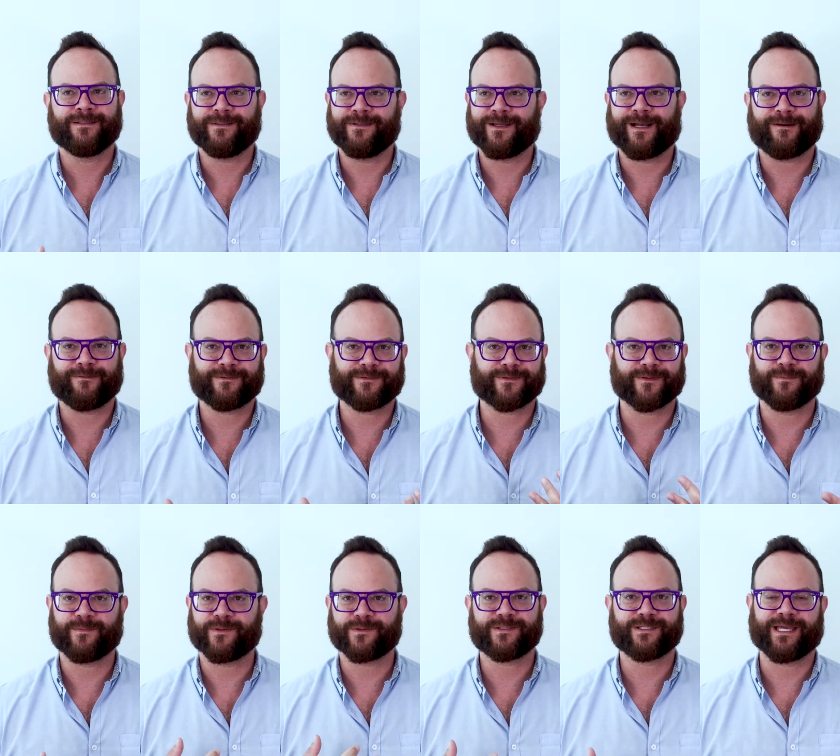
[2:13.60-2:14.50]
you have
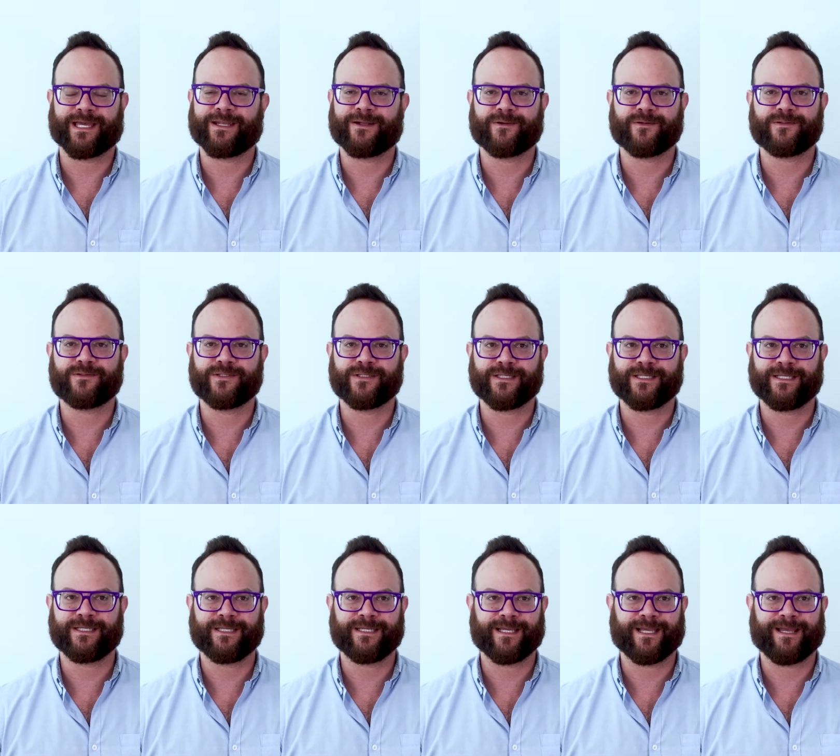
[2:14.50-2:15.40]
so much
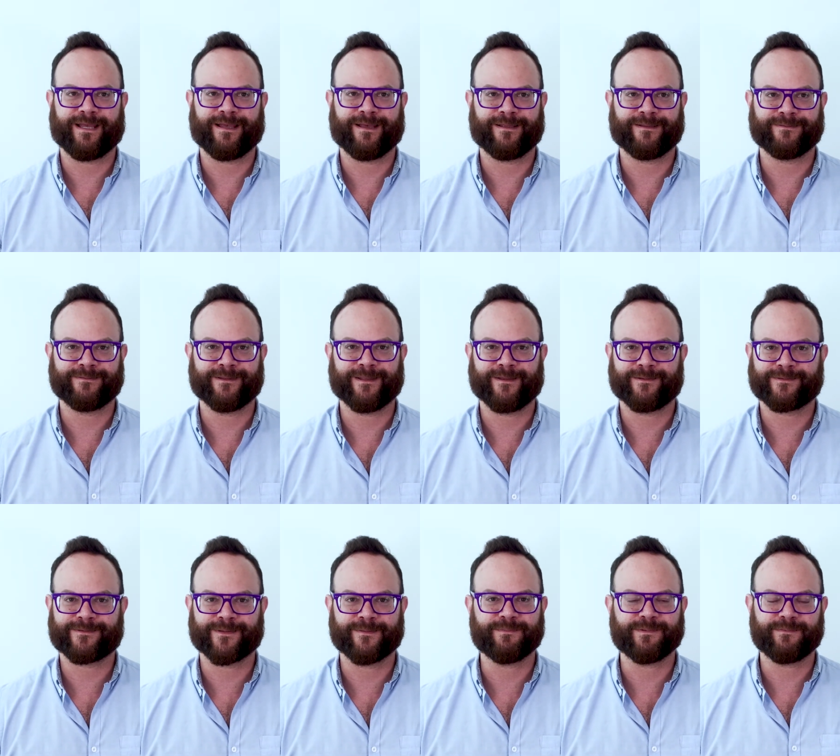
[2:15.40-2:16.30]
energy,
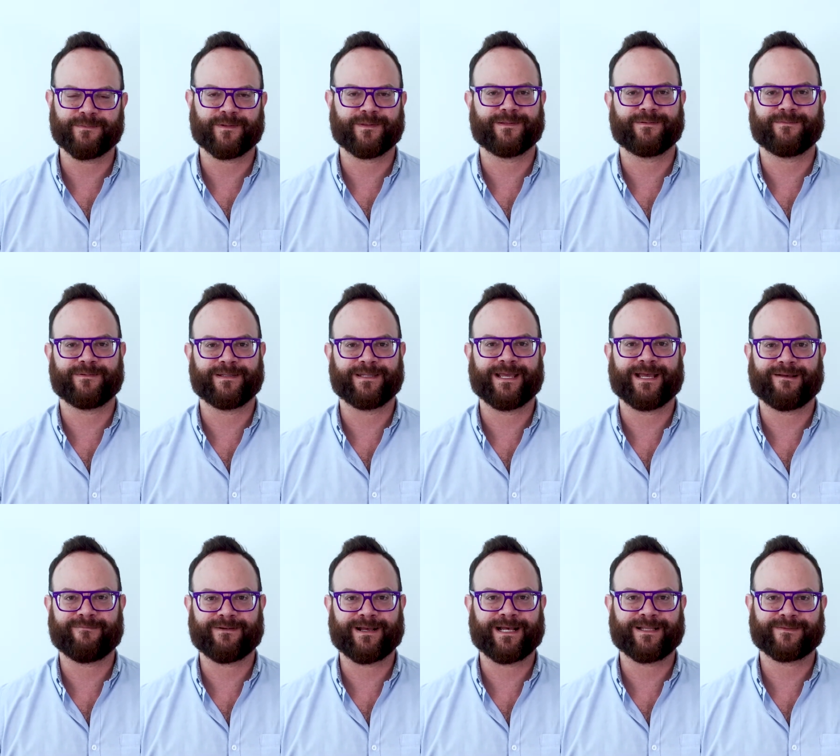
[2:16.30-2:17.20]
and some people even
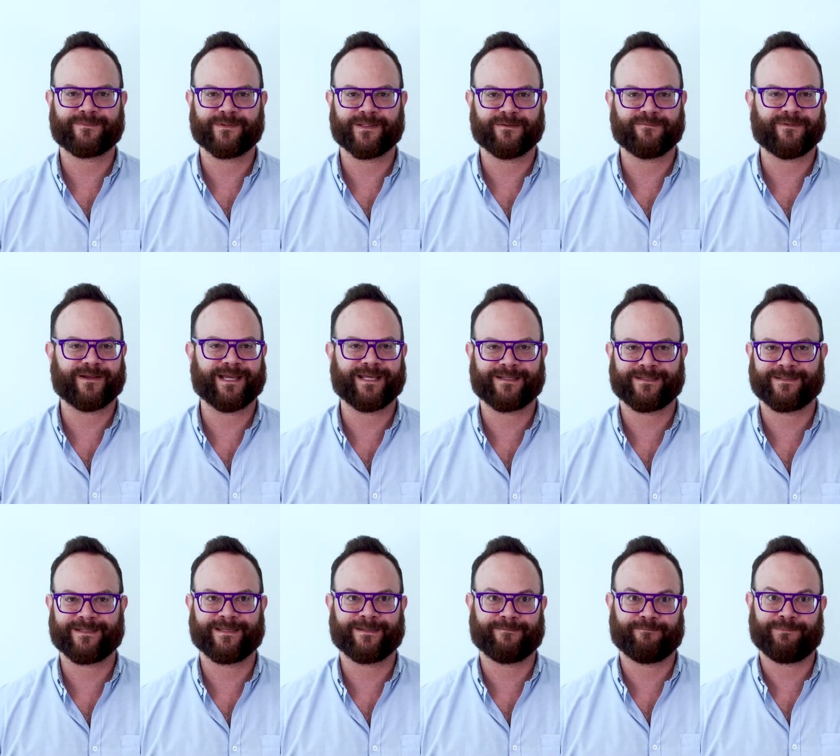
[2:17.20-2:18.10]
have asked me if I
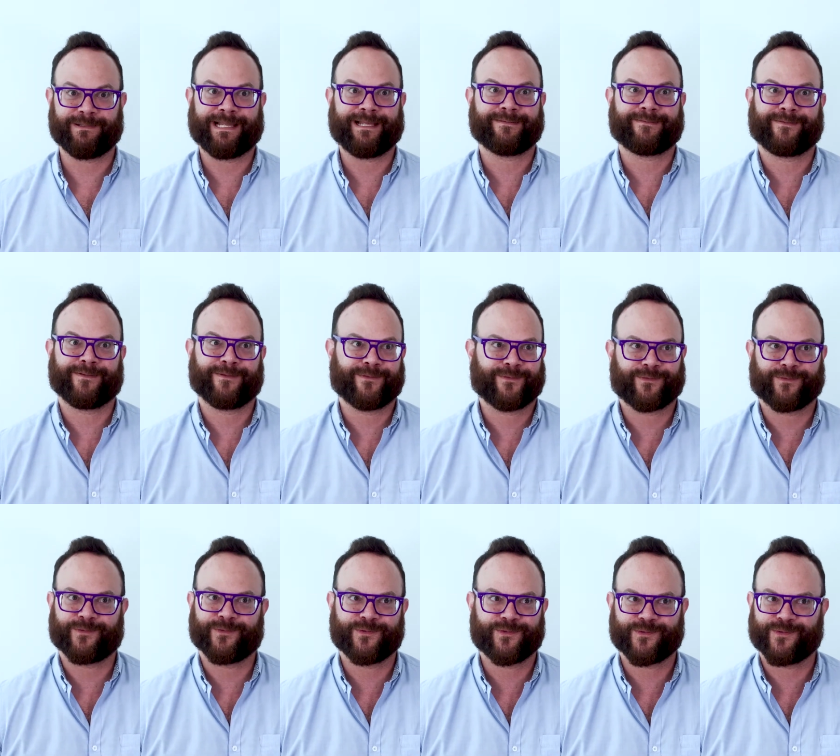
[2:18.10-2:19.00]
had like plastic
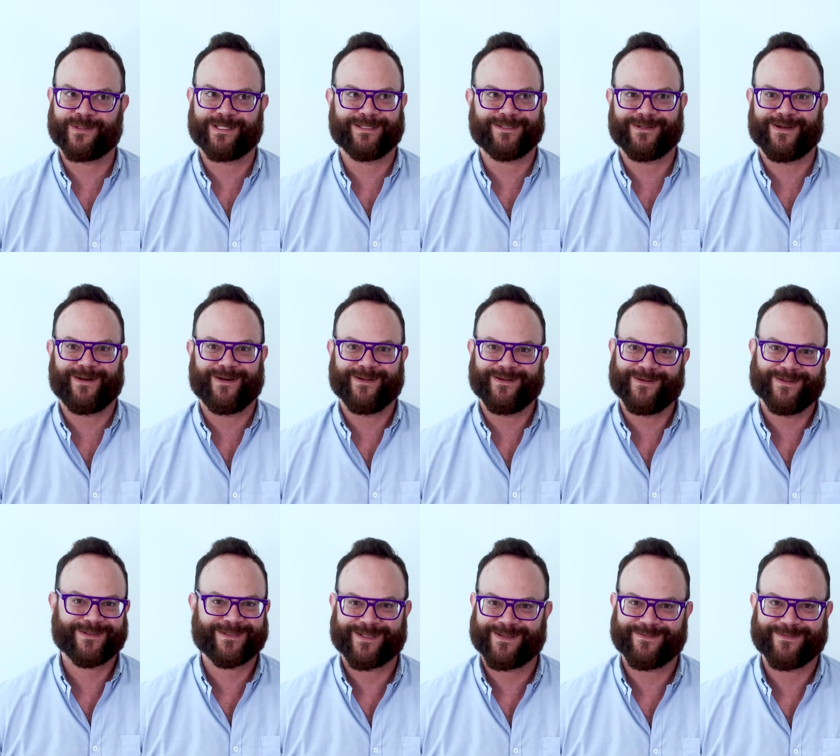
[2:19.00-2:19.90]
surgery done
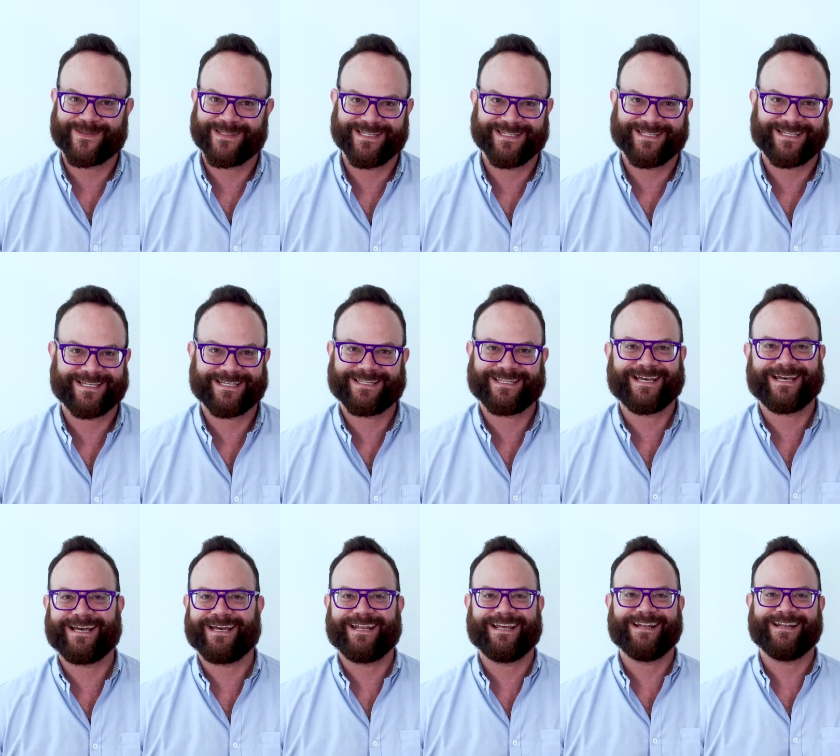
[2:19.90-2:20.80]
or something like
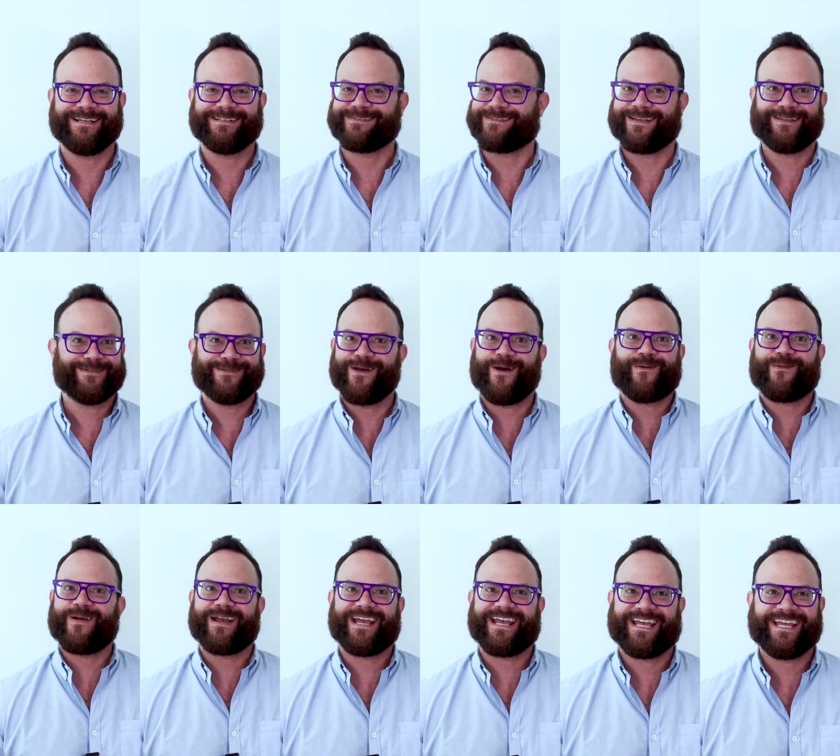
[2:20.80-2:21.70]
that, and I said no
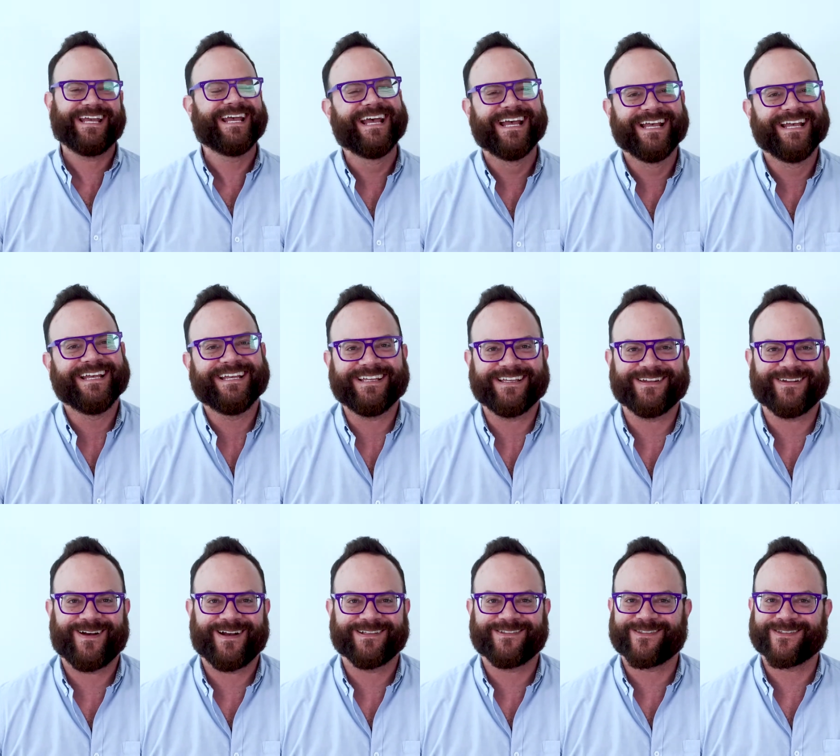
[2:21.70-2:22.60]
way.
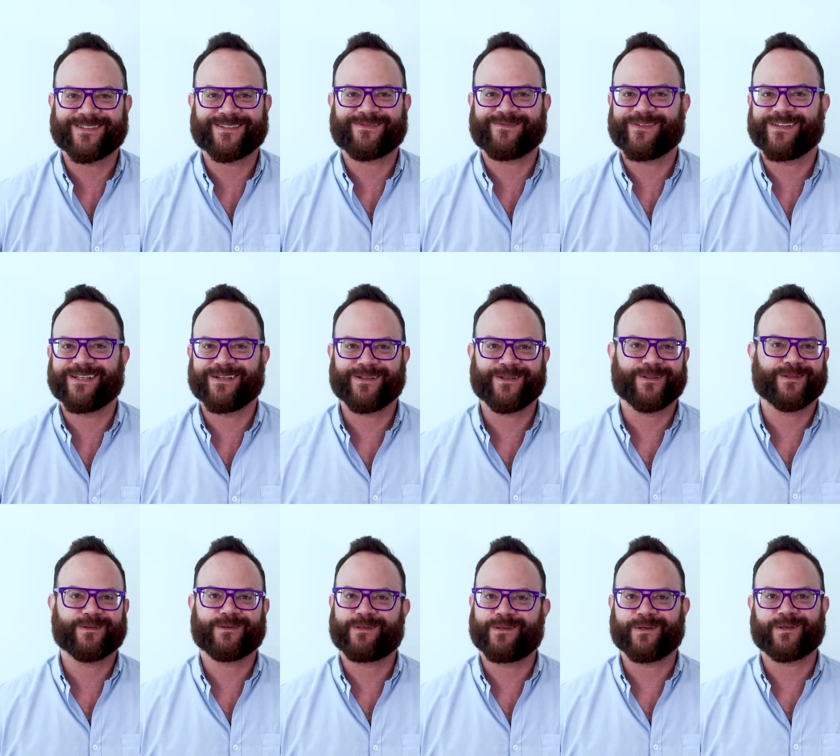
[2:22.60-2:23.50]
I just
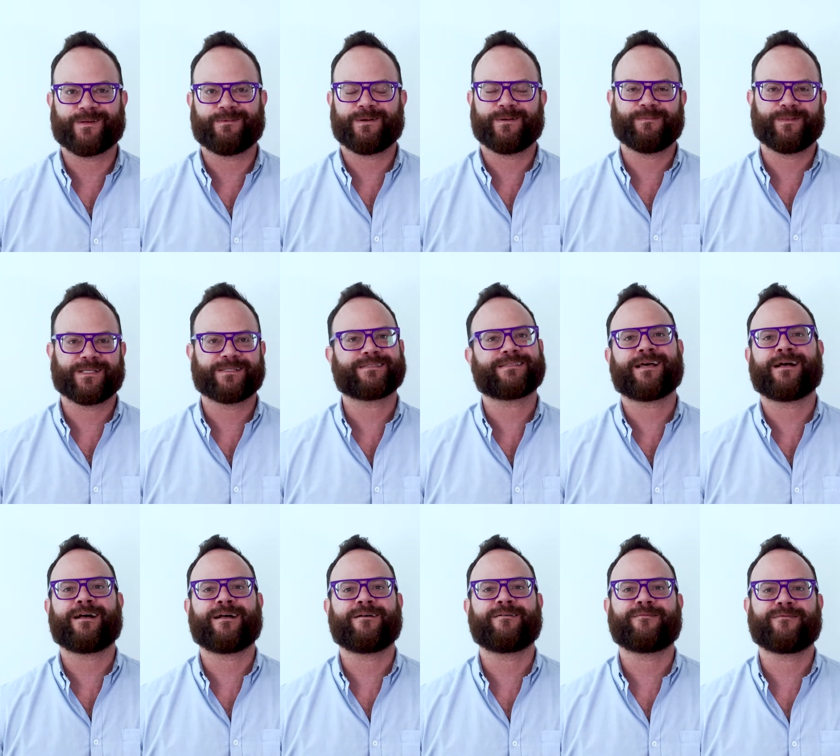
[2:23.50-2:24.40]
feel good about
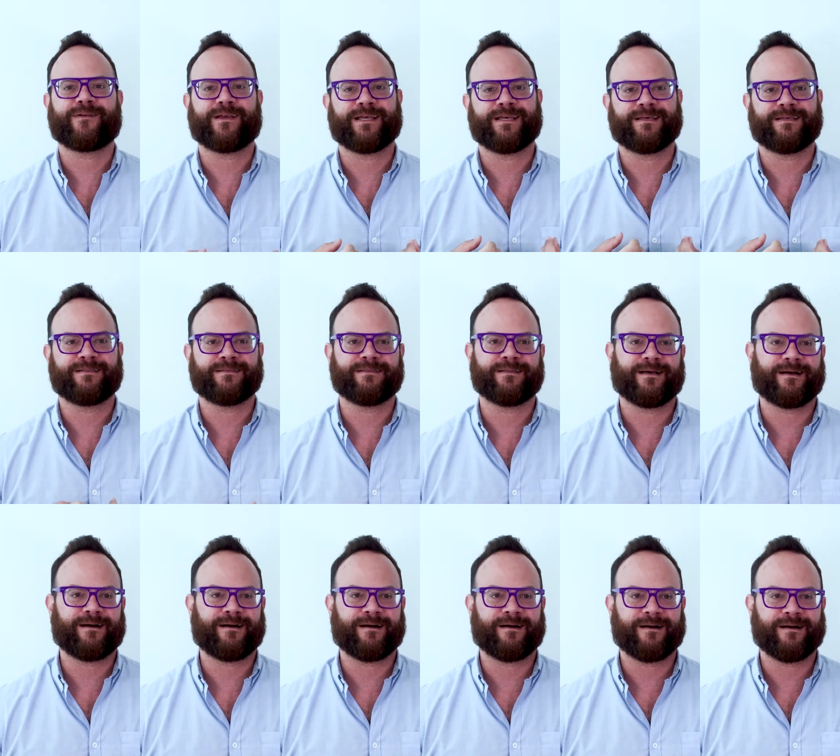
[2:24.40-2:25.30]
myself, and
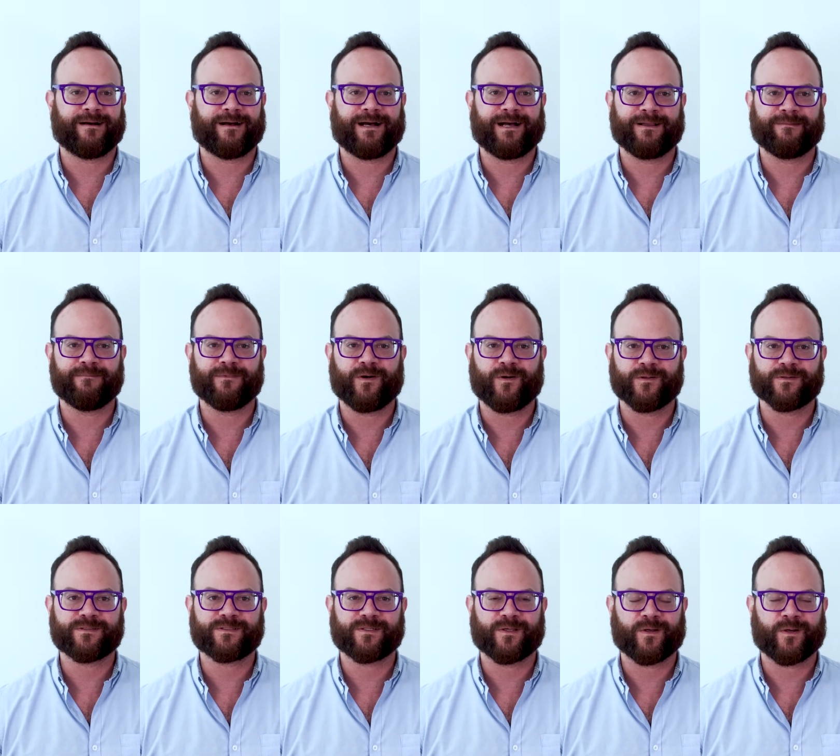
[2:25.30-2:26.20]
I'm
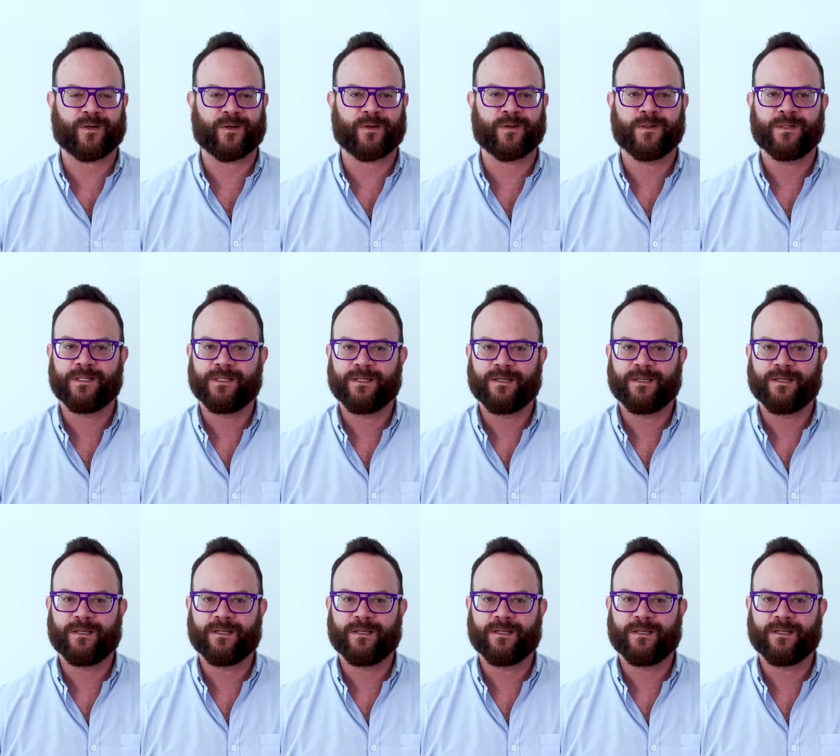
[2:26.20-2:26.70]
also